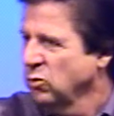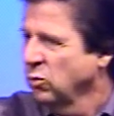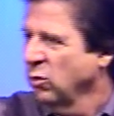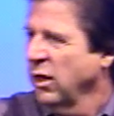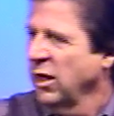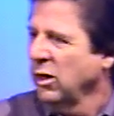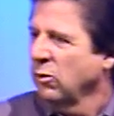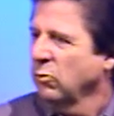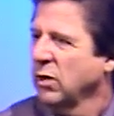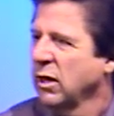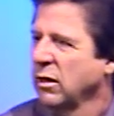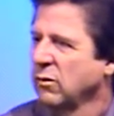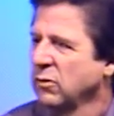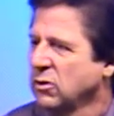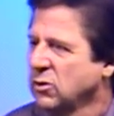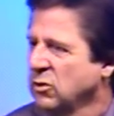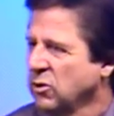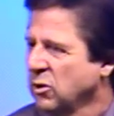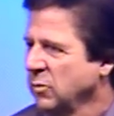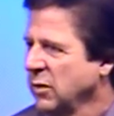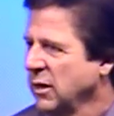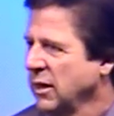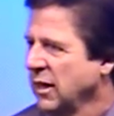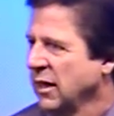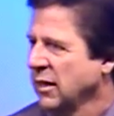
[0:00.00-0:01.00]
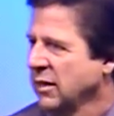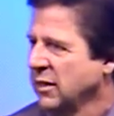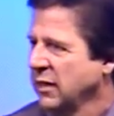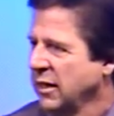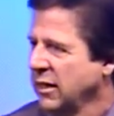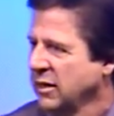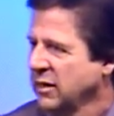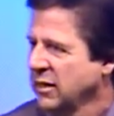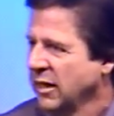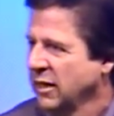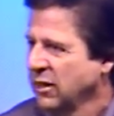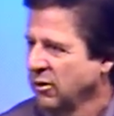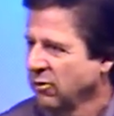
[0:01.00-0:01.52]
weight, whatever it's going to be like
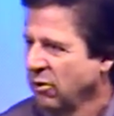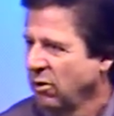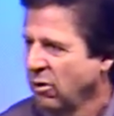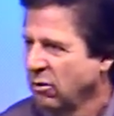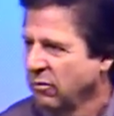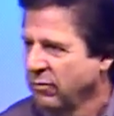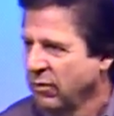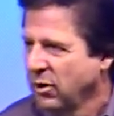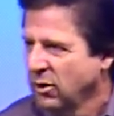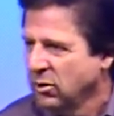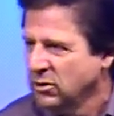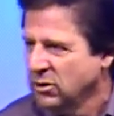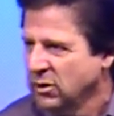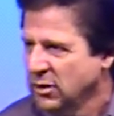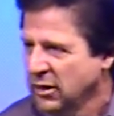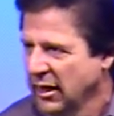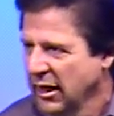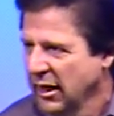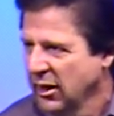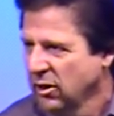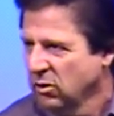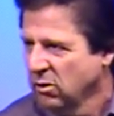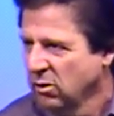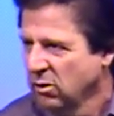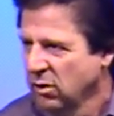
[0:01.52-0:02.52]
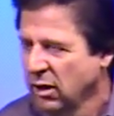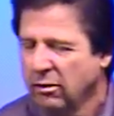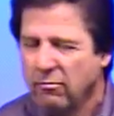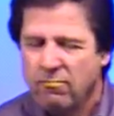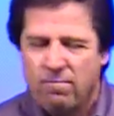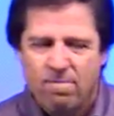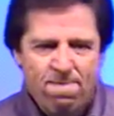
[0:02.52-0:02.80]
that, kind of all falls into category.